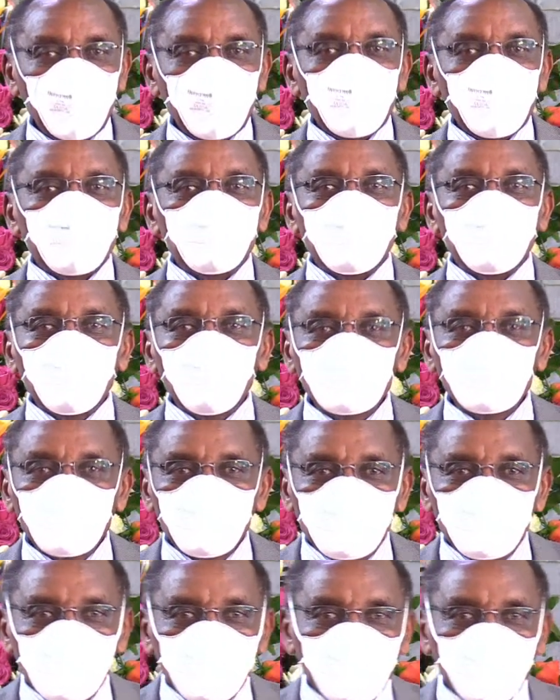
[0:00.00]
There are a lot of
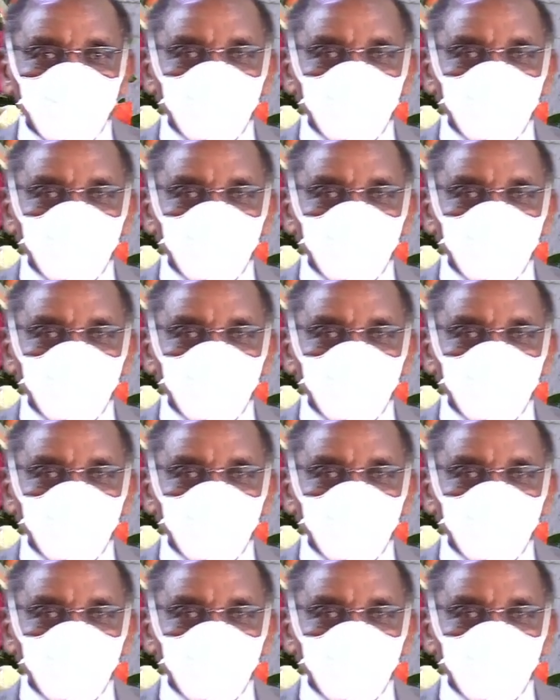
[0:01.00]
people